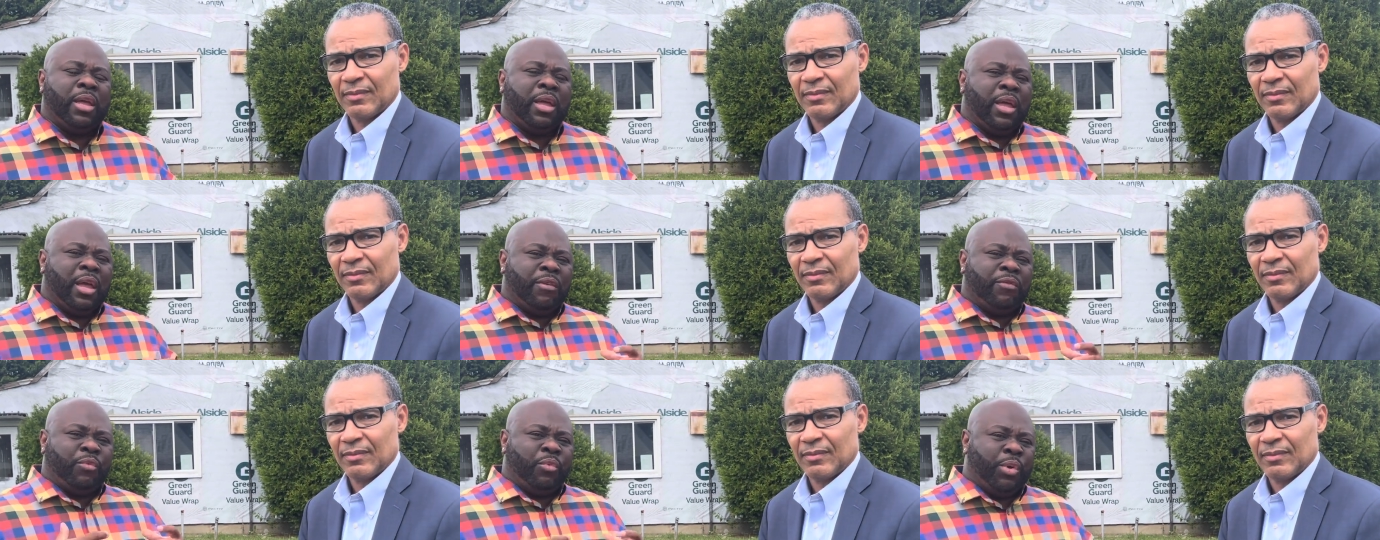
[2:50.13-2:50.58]

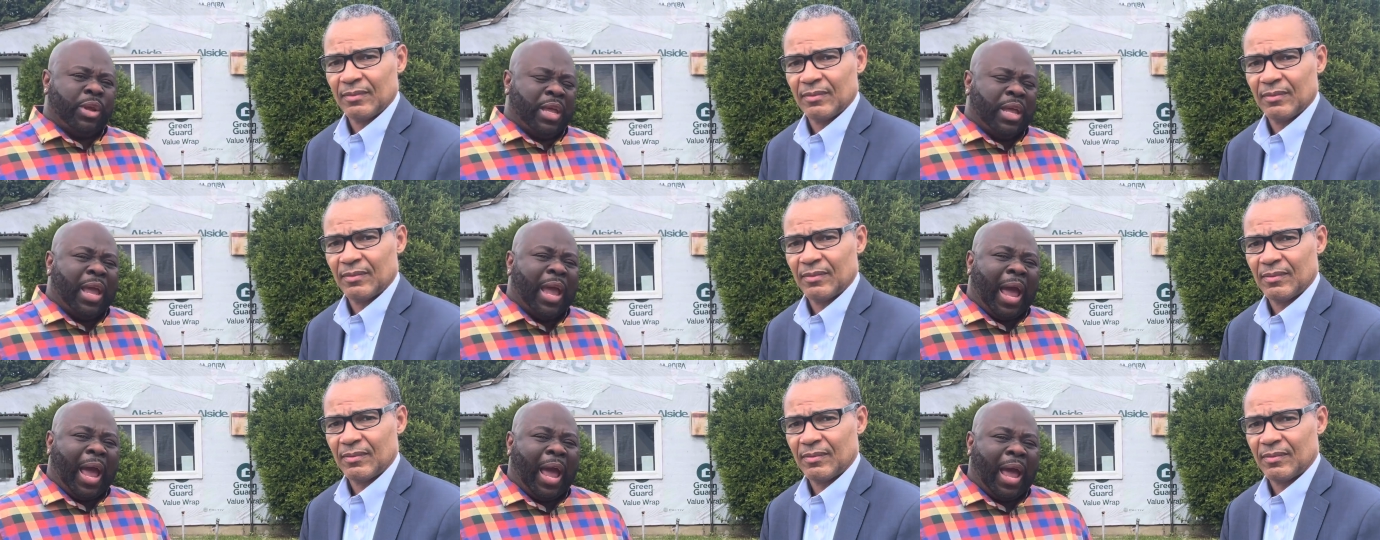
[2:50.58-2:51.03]
Speaker 1: If we
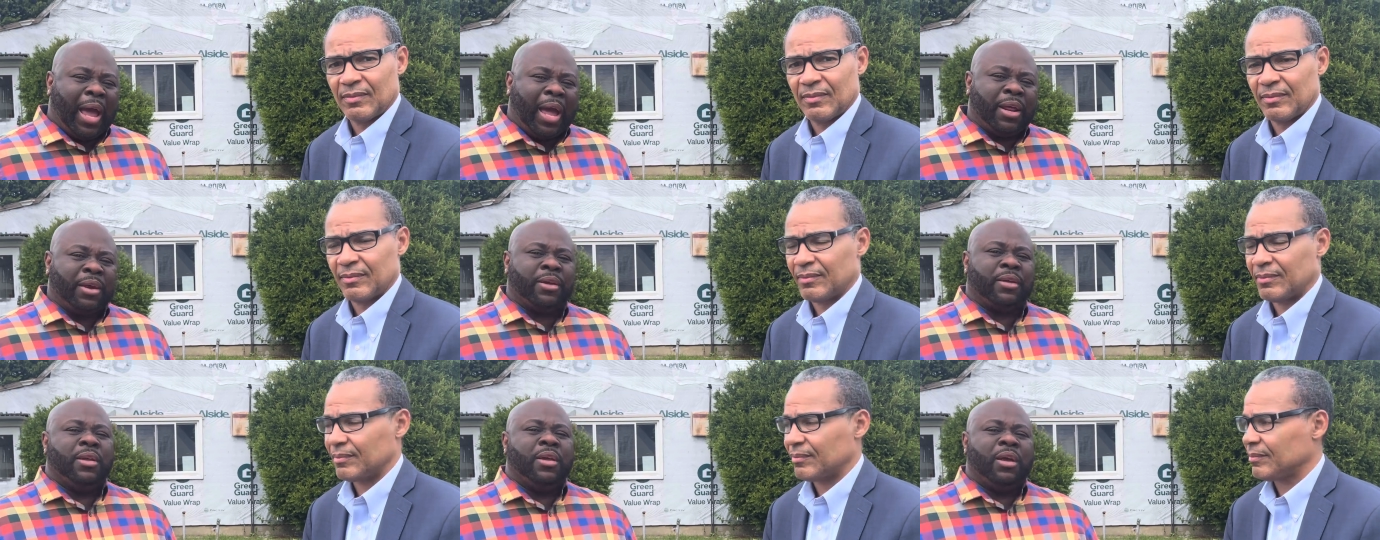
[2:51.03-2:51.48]
had
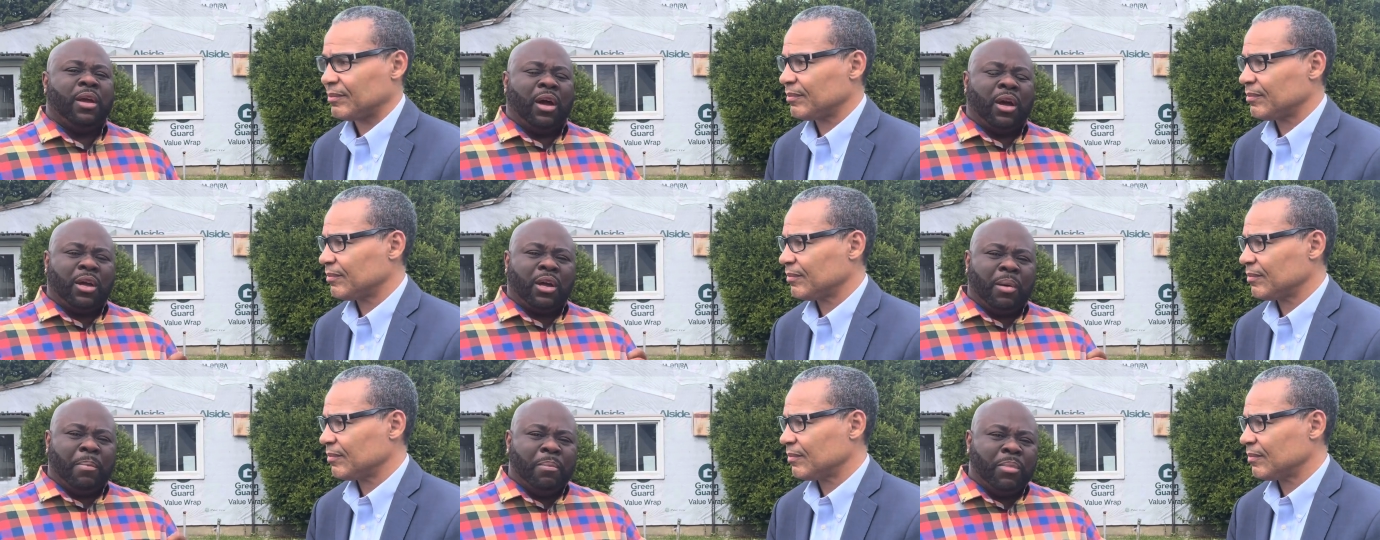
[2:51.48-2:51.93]
a
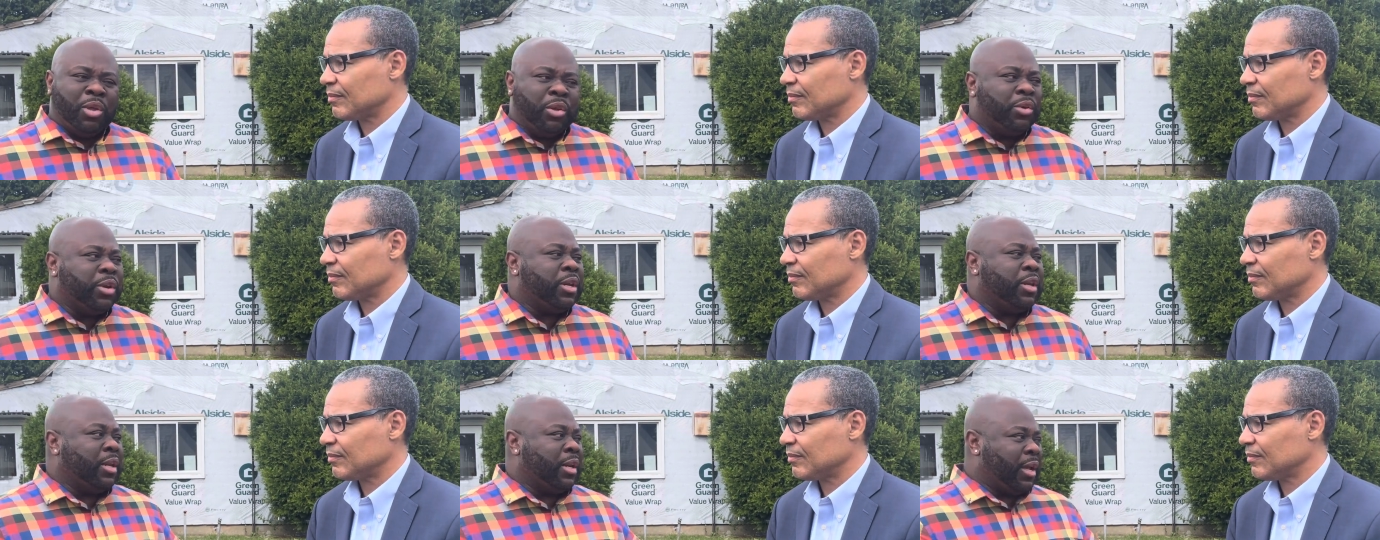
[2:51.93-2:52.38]

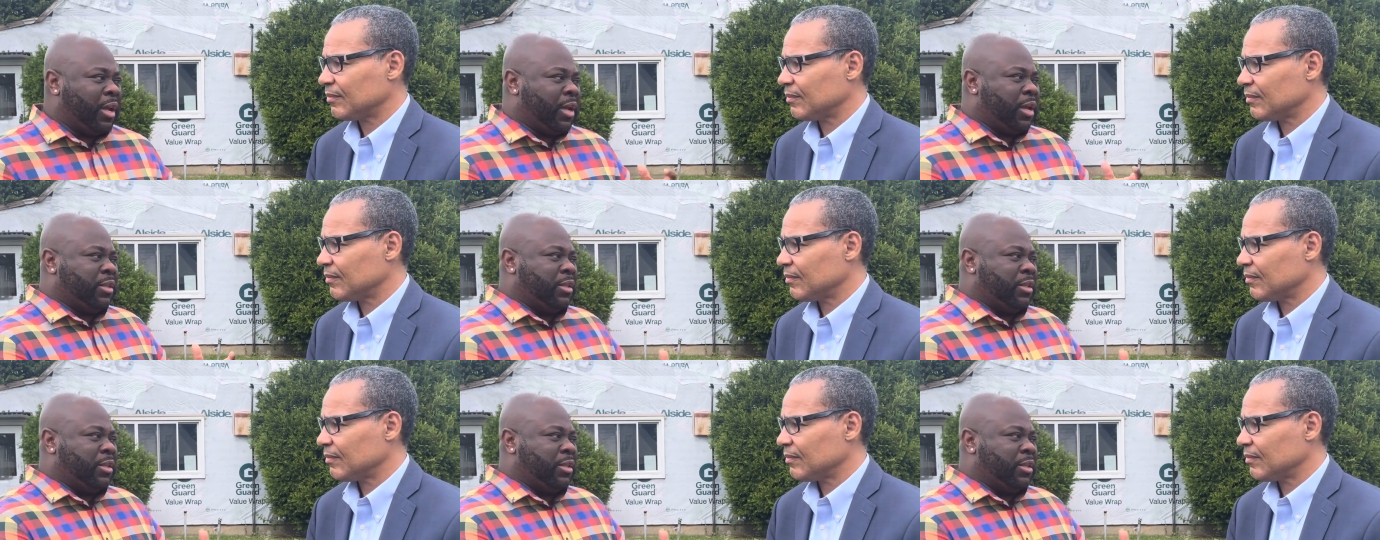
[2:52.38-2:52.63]
community like